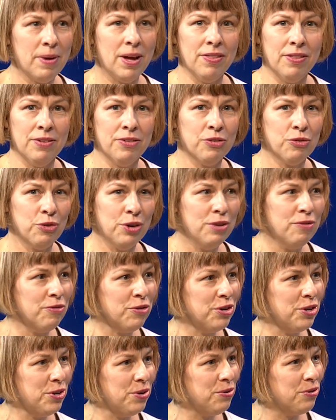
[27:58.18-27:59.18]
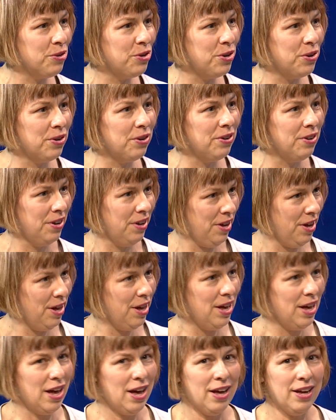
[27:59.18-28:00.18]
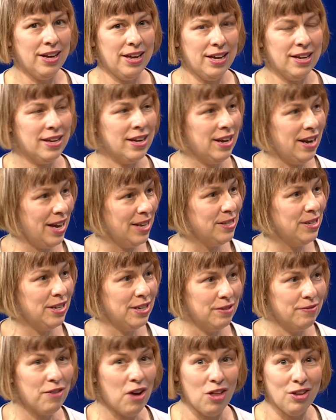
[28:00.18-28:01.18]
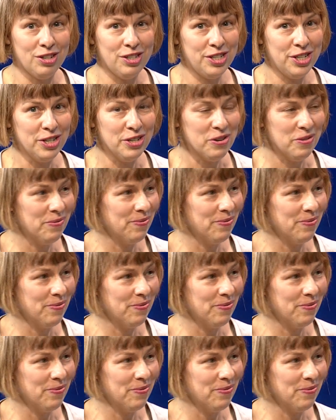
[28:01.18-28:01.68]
on the screen for you so you can get connected and volunteer.